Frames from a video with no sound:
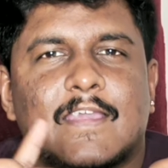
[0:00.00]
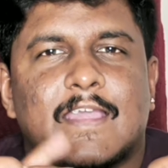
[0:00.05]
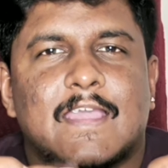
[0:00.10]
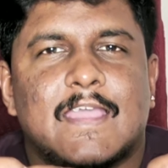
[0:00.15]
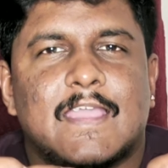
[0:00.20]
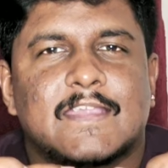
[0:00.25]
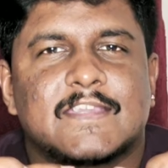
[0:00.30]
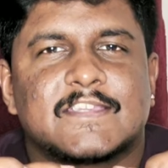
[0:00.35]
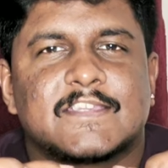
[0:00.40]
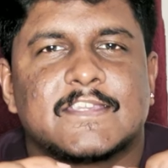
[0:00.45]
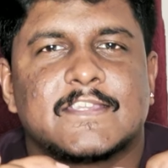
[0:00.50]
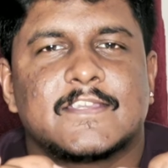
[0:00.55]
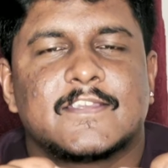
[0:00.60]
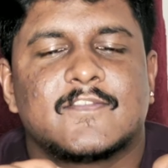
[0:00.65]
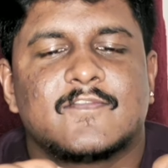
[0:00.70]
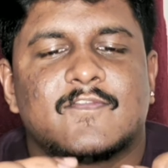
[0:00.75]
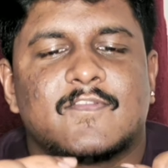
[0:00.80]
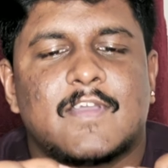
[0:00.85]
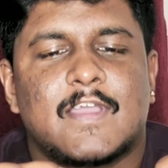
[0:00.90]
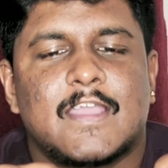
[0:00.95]

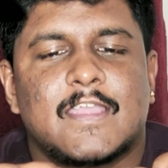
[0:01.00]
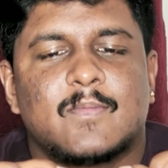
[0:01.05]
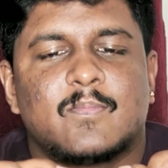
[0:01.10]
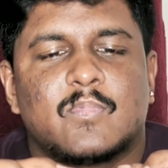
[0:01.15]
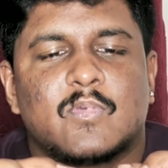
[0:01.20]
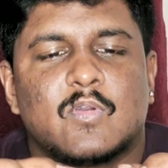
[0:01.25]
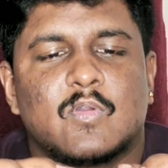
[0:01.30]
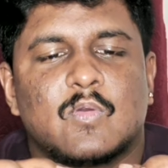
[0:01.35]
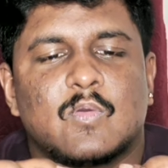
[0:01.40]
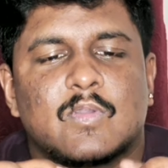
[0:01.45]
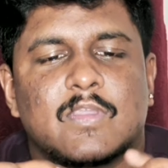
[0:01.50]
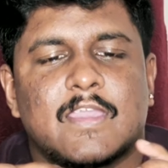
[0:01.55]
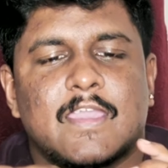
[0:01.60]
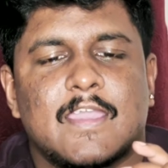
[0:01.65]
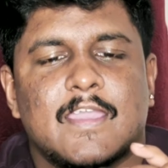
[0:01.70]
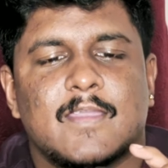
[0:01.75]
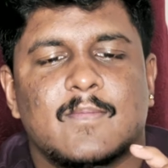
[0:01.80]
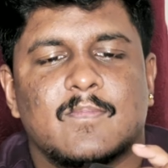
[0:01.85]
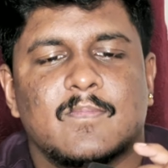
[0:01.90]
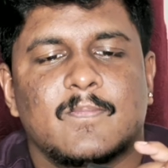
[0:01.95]
Action 5 Pro
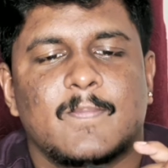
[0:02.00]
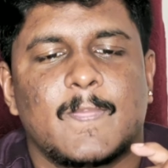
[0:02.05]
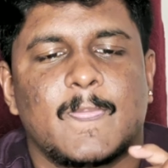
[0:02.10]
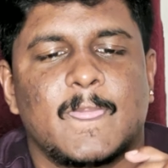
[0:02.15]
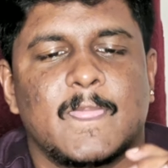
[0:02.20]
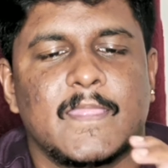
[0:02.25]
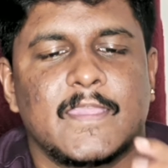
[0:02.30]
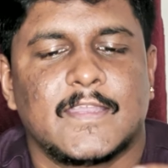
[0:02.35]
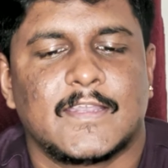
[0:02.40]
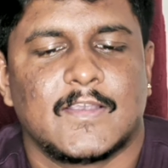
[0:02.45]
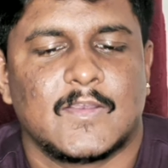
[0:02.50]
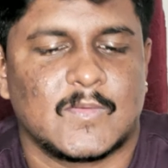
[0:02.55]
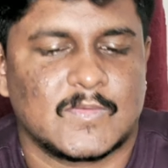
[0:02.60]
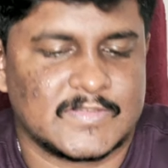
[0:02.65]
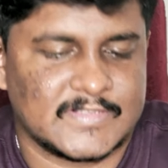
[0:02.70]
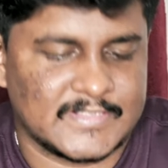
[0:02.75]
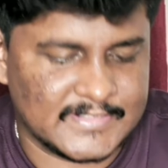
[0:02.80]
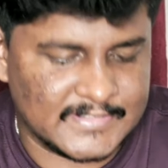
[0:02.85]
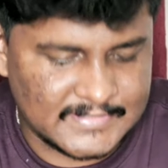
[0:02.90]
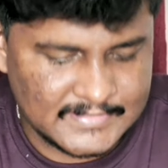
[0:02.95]
cam. It
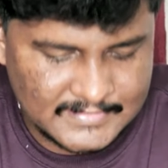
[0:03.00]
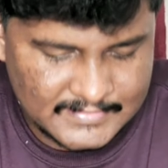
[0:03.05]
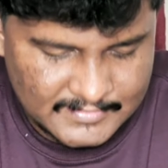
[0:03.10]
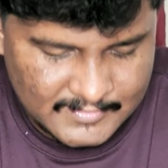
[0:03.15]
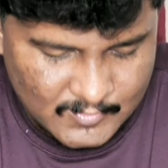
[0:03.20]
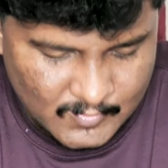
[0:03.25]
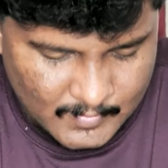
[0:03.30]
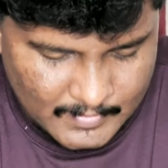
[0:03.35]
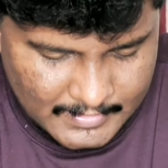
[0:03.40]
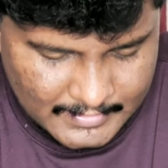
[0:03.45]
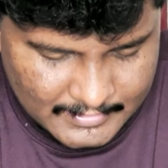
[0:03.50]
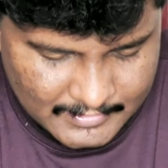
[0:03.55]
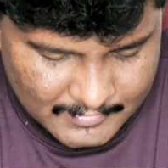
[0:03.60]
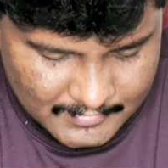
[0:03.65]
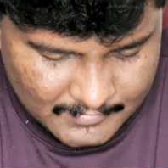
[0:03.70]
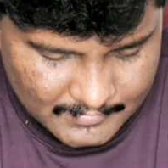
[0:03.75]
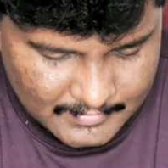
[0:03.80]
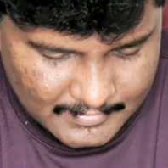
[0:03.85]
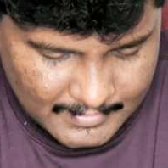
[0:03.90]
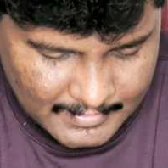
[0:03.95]
looks quite
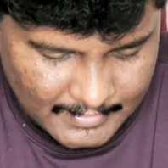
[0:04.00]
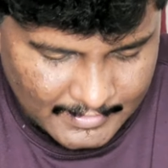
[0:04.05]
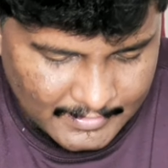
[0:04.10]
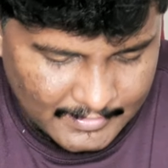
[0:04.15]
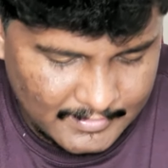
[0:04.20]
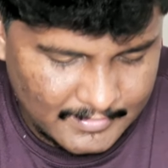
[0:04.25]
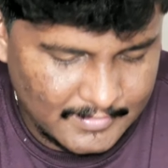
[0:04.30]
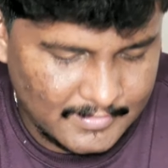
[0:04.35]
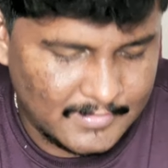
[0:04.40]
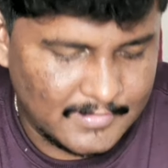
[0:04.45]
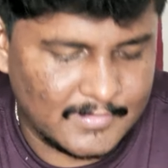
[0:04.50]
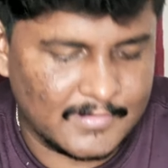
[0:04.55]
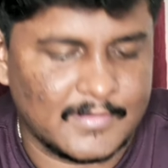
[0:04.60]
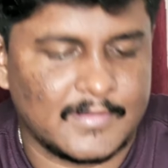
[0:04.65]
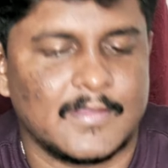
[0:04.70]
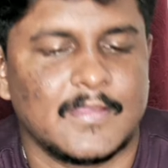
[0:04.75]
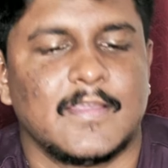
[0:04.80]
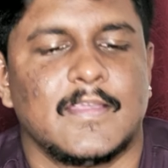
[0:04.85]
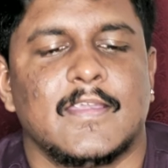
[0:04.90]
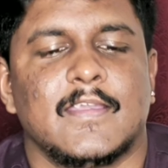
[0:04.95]
good, and
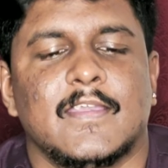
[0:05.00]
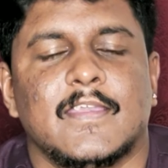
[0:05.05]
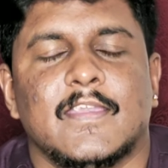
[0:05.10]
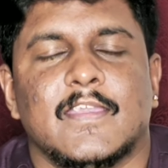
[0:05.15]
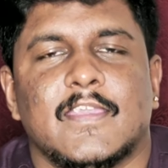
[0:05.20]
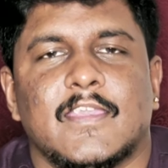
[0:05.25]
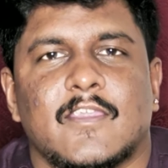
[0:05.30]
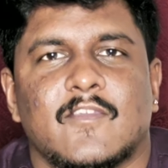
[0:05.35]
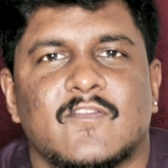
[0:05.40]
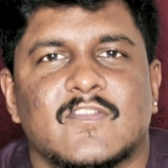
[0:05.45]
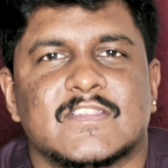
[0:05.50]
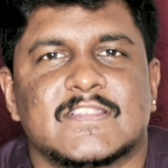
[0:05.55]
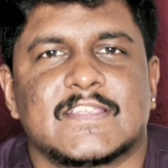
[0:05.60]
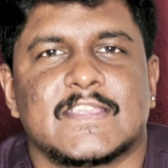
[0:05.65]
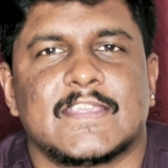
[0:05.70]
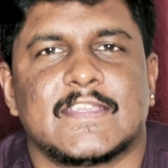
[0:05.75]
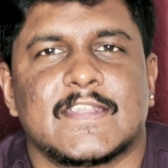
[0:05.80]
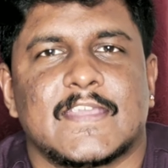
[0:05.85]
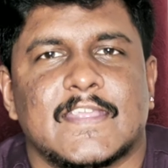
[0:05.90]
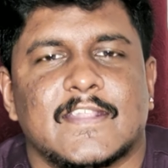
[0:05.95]
if you
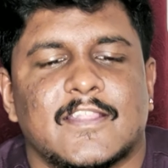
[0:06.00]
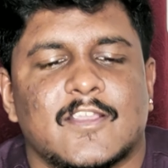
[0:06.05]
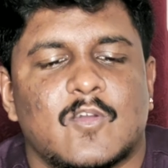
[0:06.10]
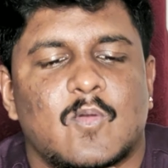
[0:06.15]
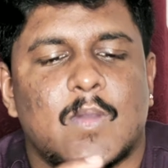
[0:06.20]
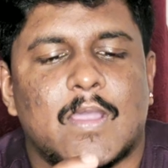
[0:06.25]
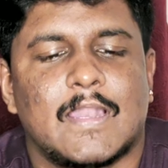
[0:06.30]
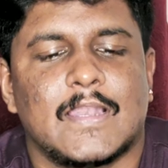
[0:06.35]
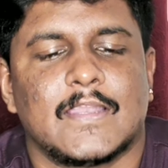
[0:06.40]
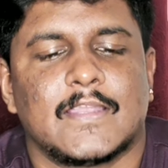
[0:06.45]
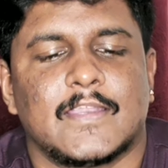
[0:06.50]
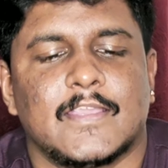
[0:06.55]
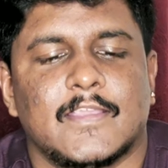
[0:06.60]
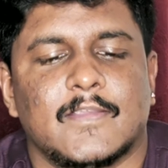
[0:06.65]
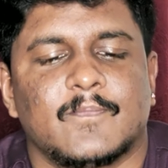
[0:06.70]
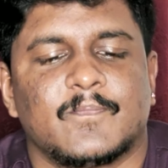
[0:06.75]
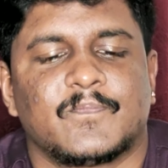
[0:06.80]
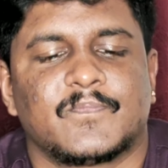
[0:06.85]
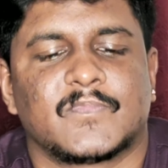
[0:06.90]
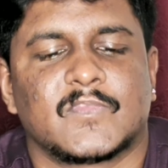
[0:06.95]
see right, the
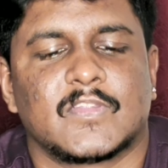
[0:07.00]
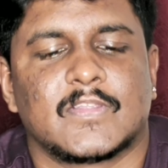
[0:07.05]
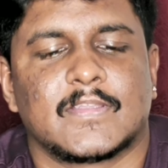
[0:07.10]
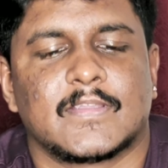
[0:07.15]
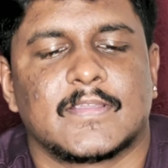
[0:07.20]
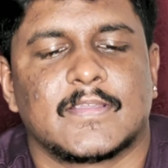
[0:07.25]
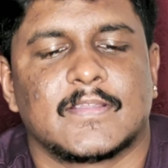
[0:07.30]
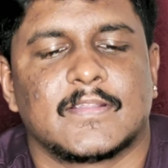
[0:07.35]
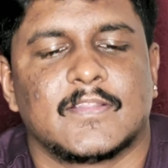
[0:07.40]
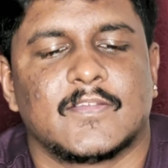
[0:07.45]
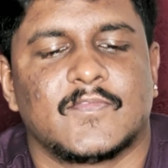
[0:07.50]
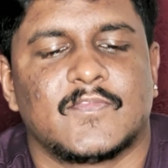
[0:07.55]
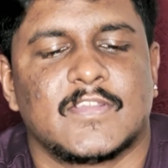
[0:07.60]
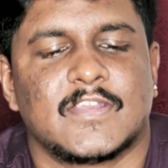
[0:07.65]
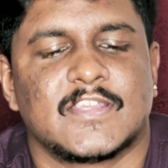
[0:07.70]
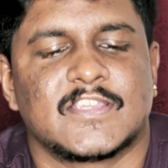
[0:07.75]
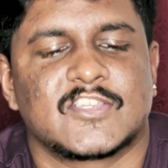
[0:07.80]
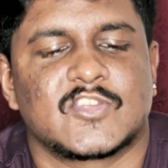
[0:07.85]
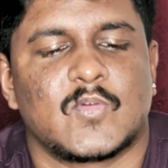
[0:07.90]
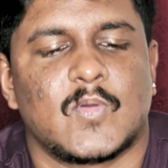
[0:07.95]
quality, the
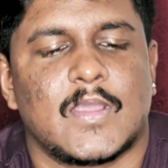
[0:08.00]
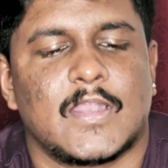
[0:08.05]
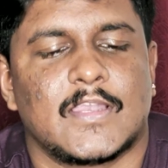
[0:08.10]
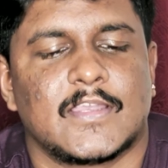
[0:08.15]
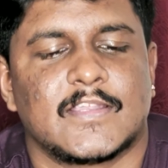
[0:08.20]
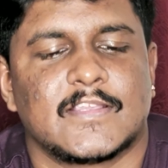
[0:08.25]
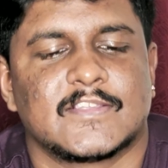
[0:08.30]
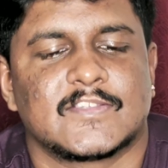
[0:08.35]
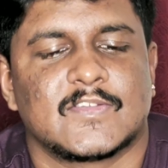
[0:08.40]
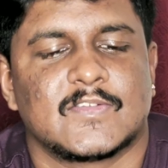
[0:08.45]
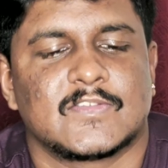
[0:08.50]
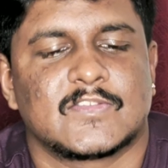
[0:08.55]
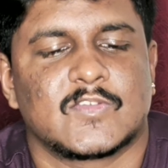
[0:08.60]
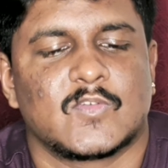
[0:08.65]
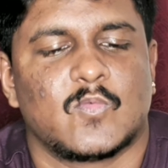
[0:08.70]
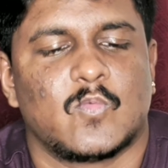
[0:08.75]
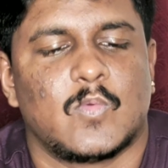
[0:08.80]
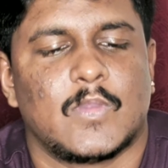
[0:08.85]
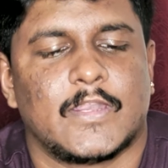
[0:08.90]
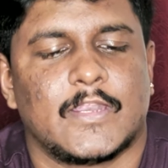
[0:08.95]
finished quality is
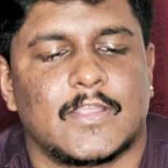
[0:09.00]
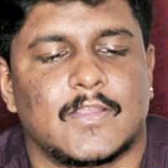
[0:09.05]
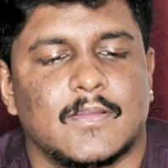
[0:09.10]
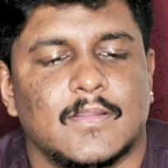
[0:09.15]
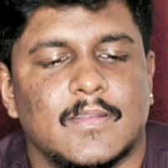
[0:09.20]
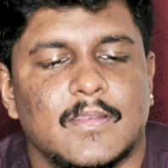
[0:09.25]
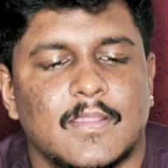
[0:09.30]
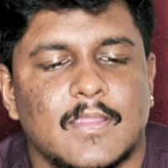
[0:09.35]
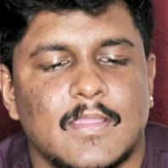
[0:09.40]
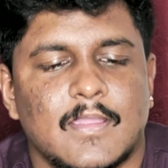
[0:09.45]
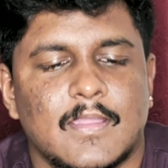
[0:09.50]
also very good.